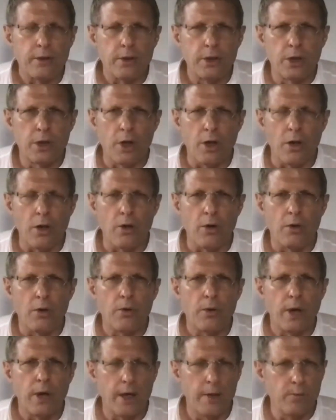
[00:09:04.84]
go.
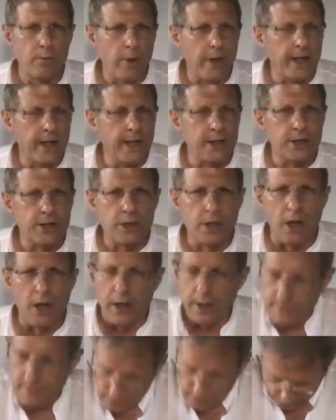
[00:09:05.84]
And when it's
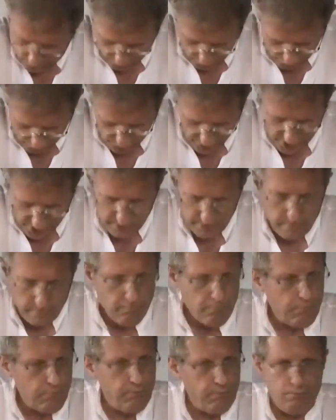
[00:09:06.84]
done, we
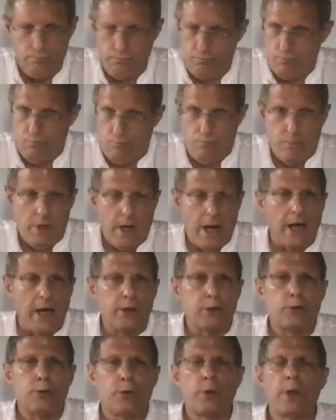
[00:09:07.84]

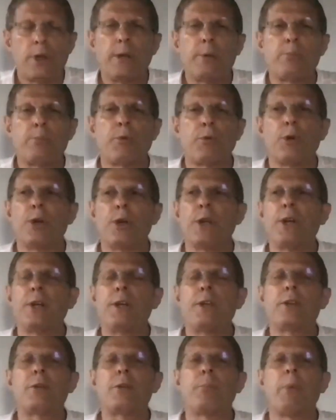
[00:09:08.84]
naturally
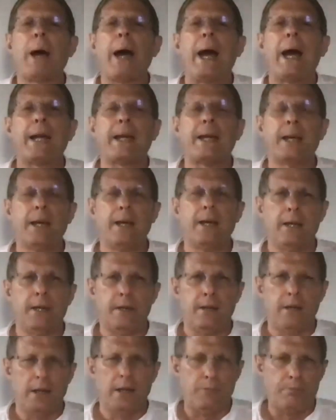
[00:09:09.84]
breathe back in.
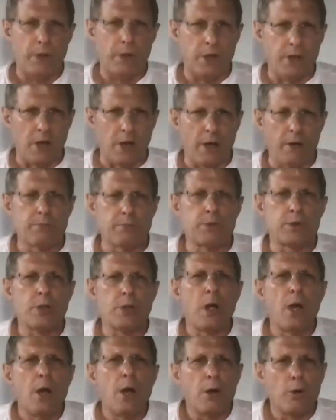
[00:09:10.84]
It becomes
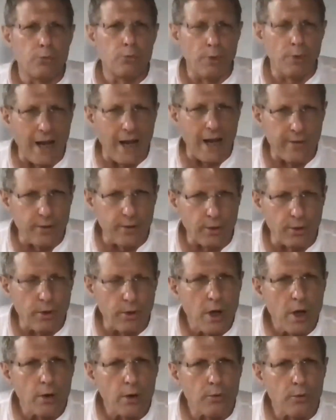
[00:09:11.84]
rather
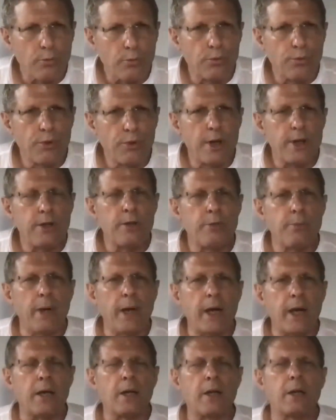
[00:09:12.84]

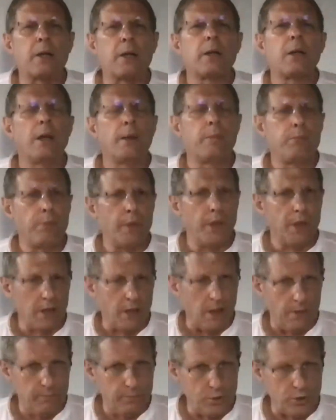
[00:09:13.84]
rhythmic. It
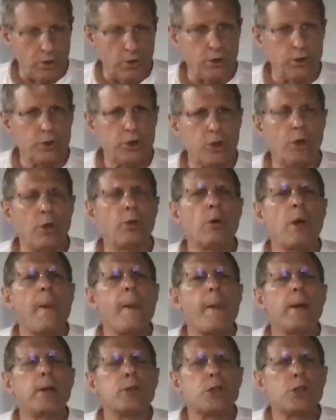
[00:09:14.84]
becomes also
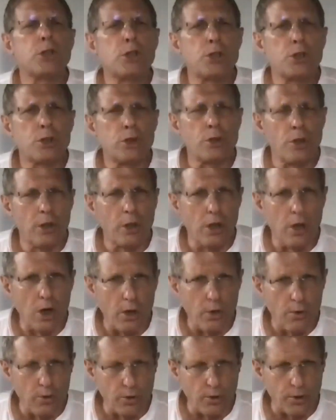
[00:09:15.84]

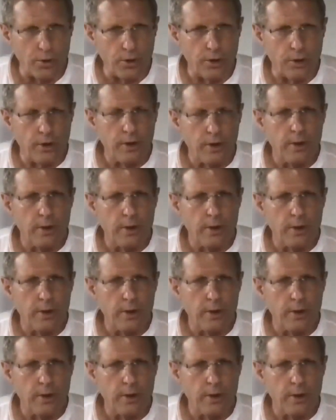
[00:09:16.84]
slower